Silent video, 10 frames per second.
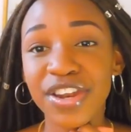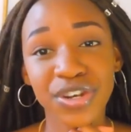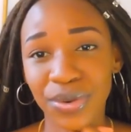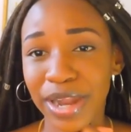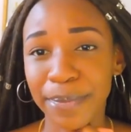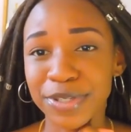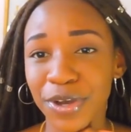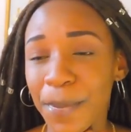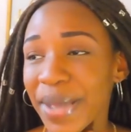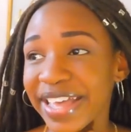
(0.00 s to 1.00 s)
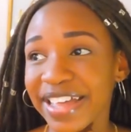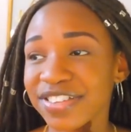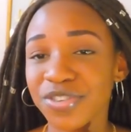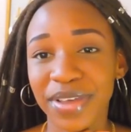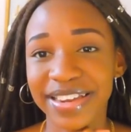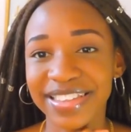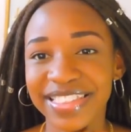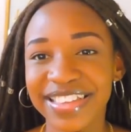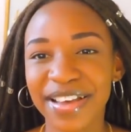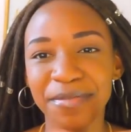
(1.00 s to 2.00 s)
no laptop. I can't do
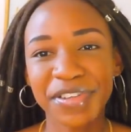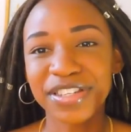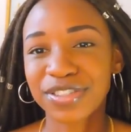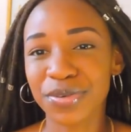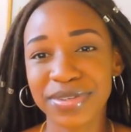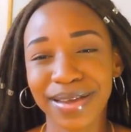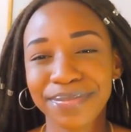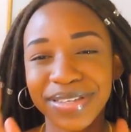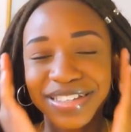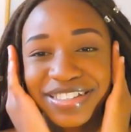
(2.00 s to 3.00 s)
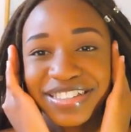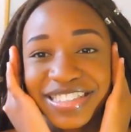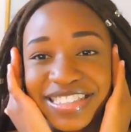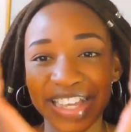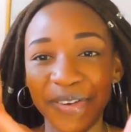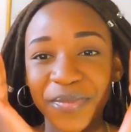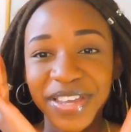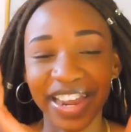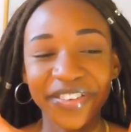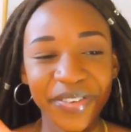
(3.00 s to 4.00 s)
anything. I'm feeling so dumb because she said we
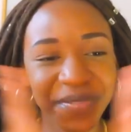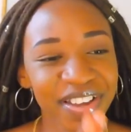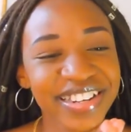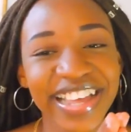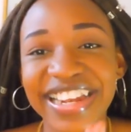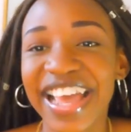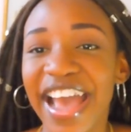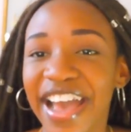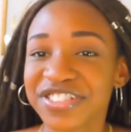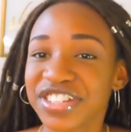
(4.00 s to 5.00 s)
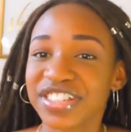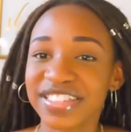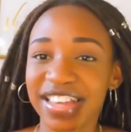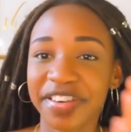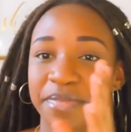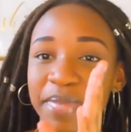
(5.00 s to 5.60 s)
carried one and I should have just carried